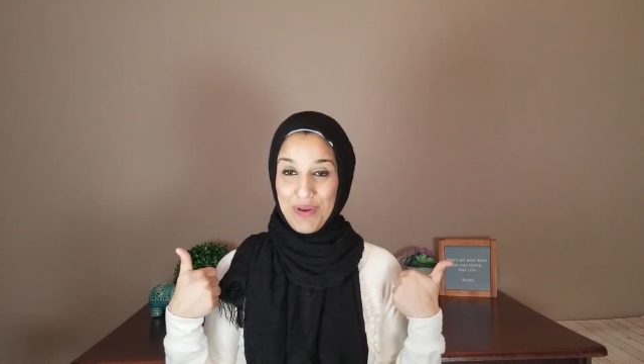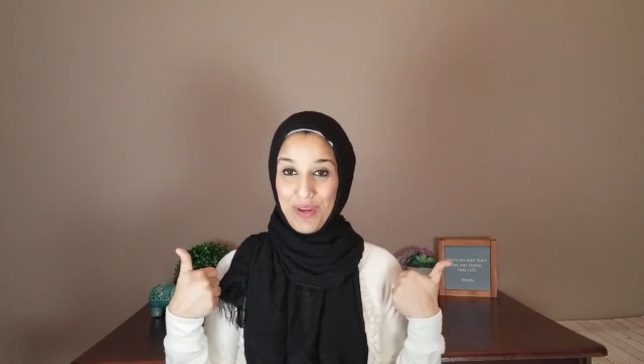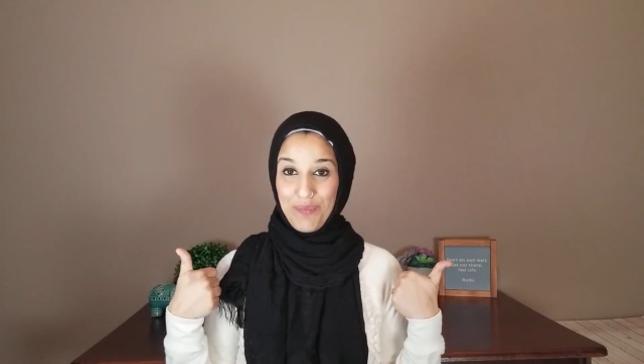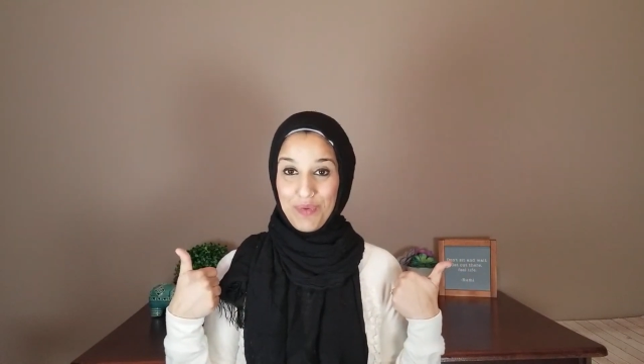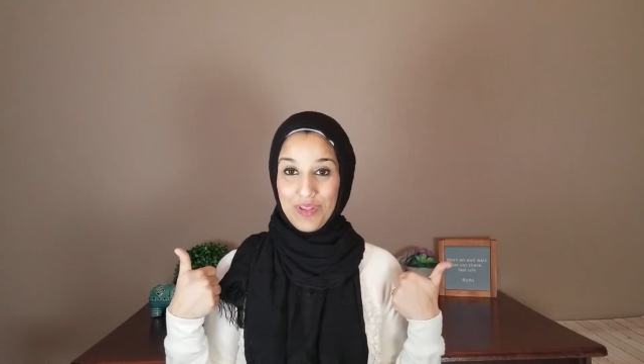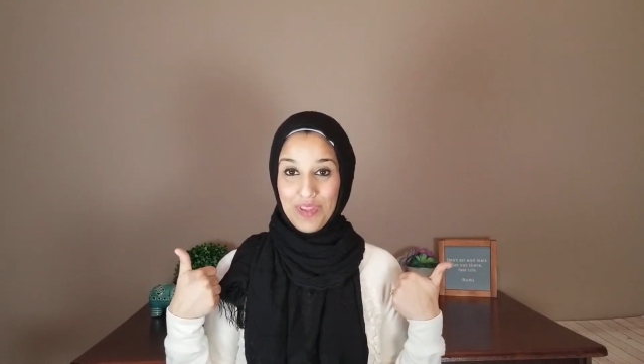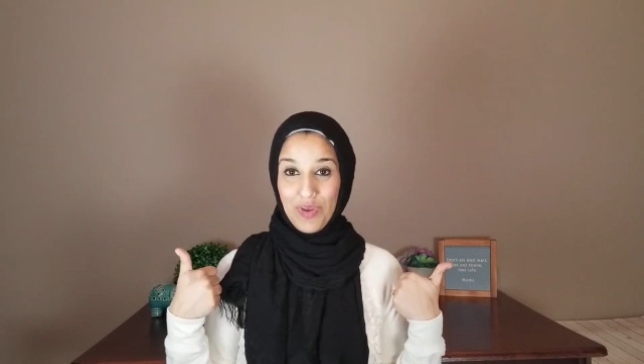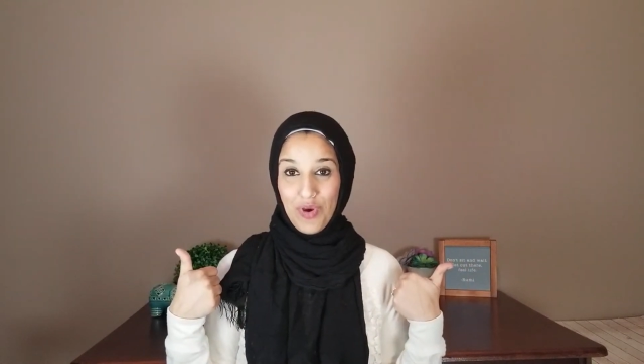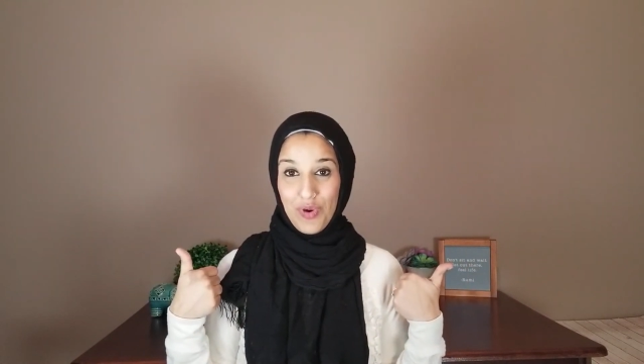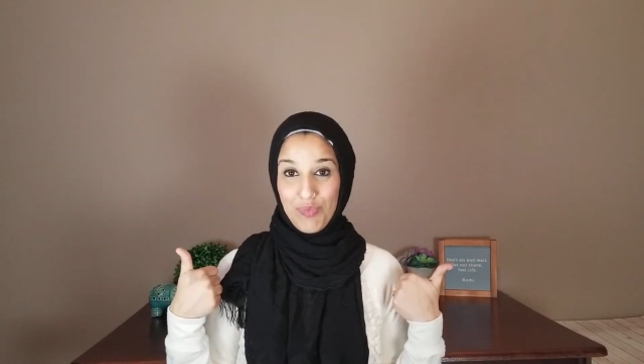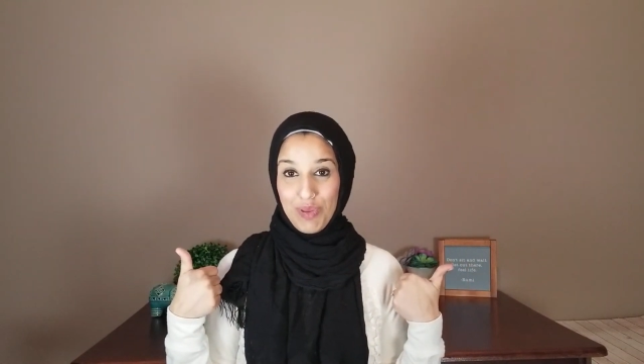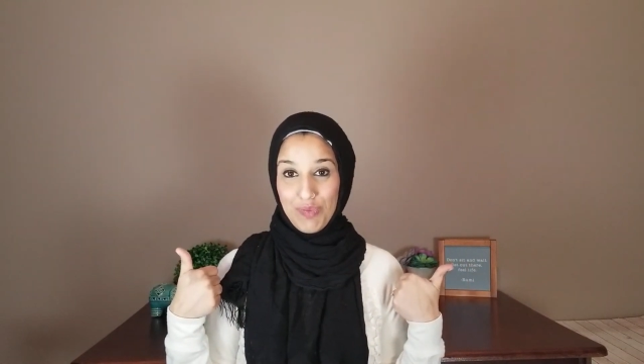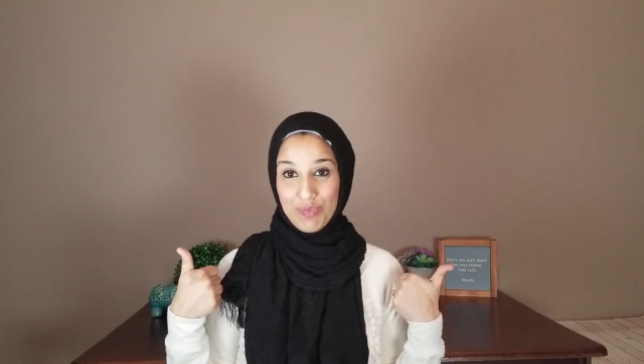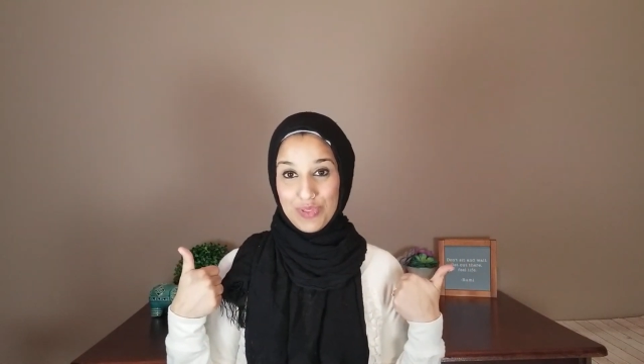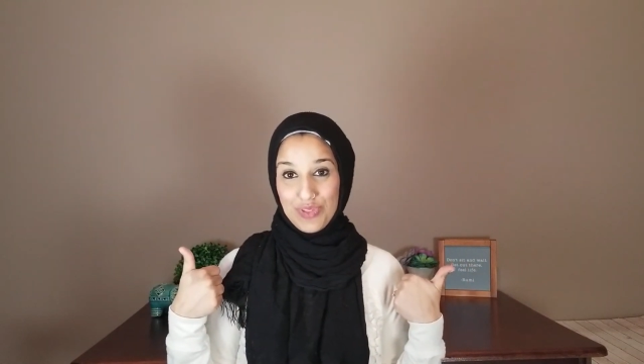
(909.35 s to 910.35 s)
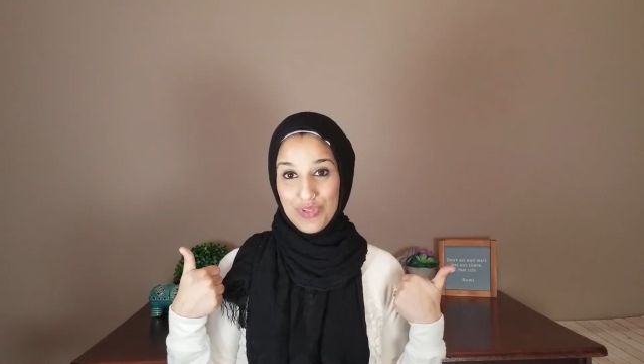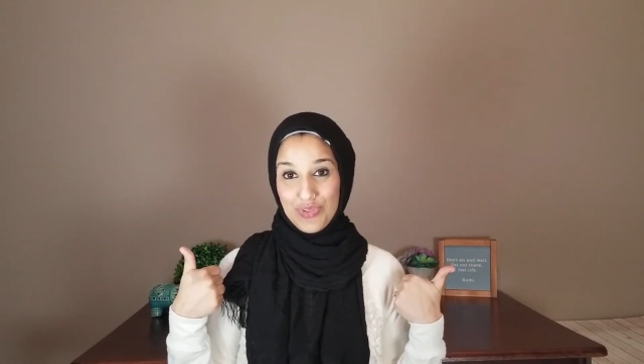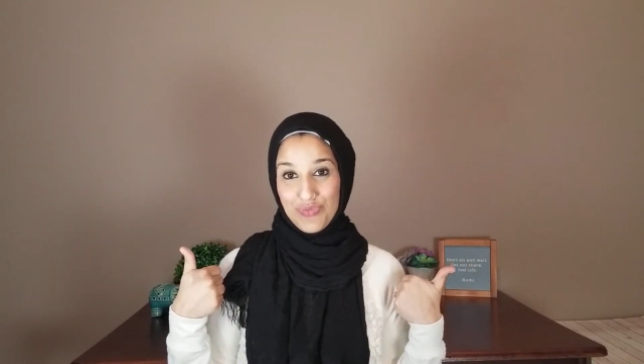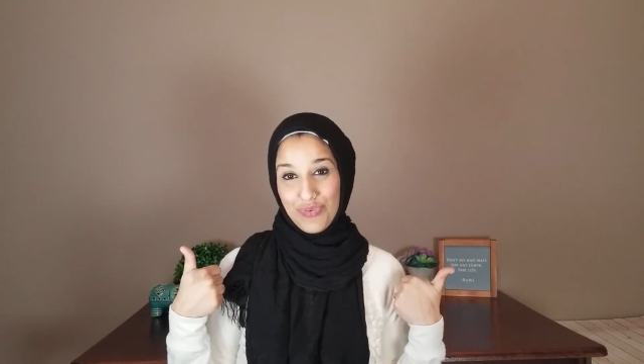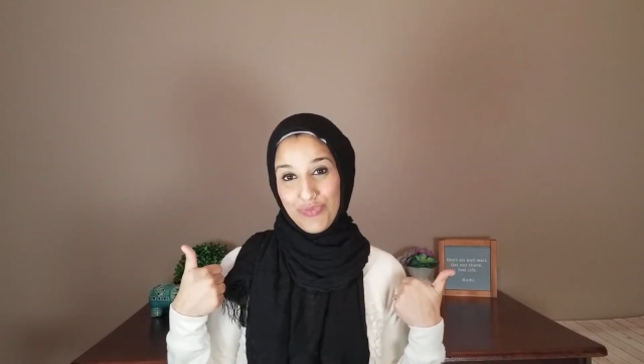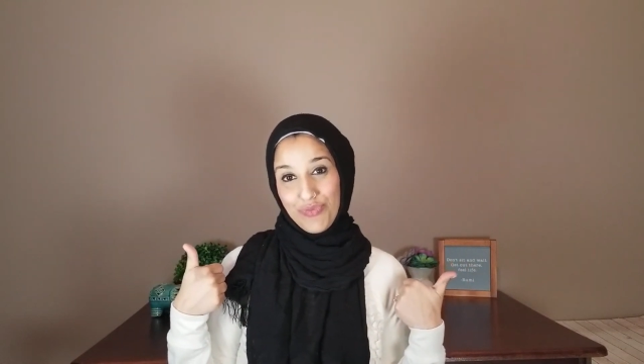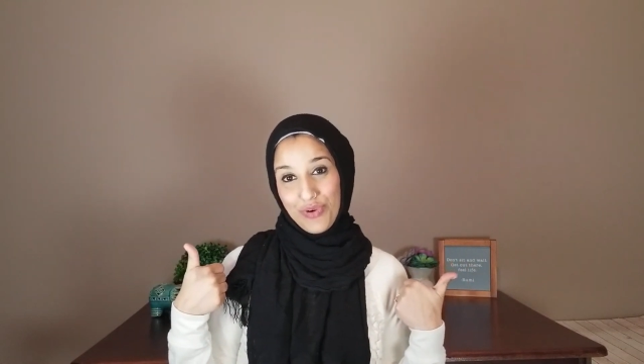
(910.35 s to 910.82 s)
I really hope it was
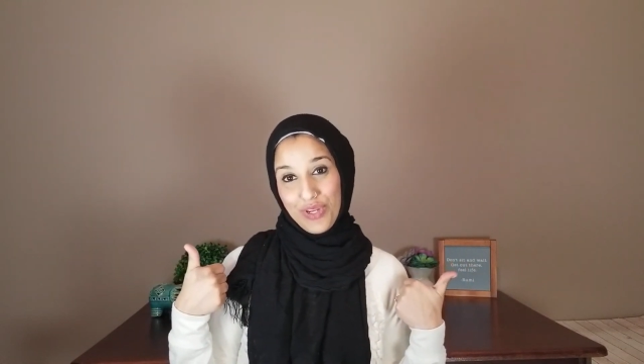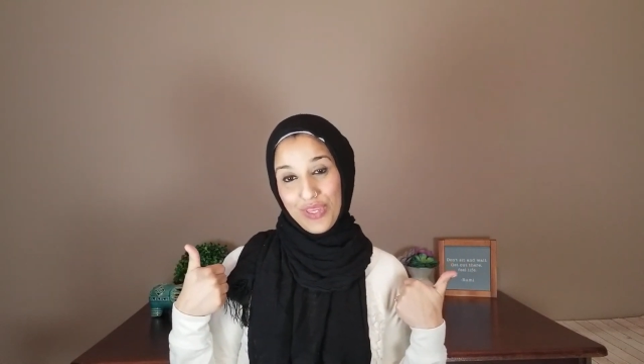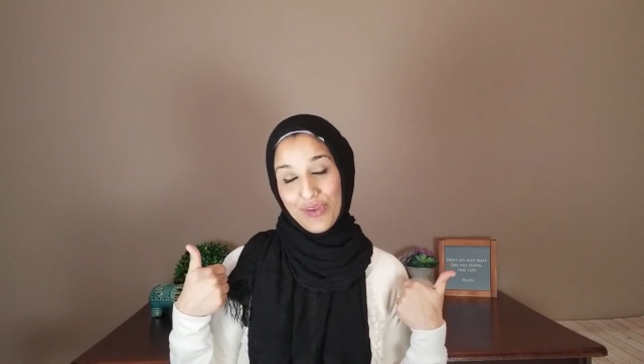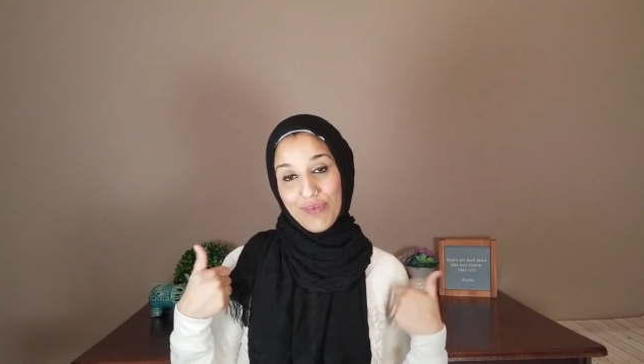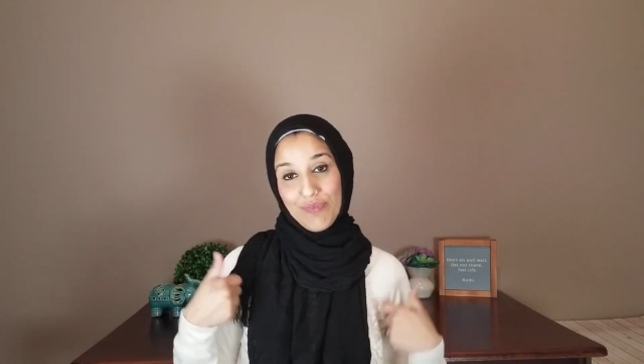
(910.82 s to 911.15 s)
useful for you.